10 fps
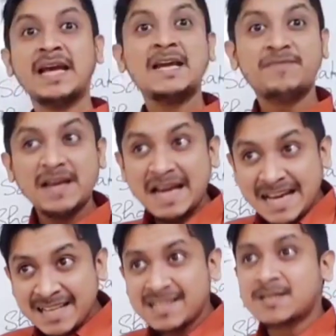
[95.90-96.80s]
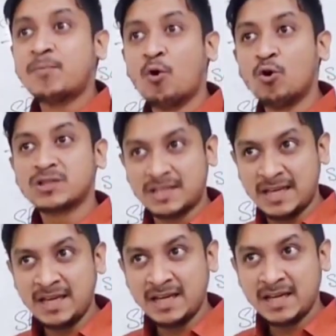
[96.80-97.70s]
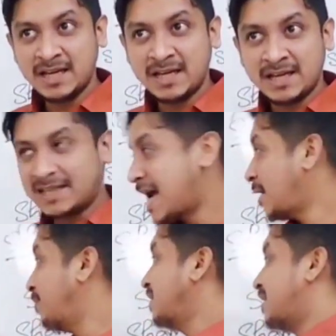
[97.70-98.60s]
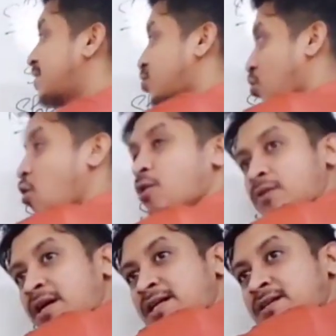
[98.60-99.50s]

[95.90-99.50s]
If it's posi, that means it's saw, right?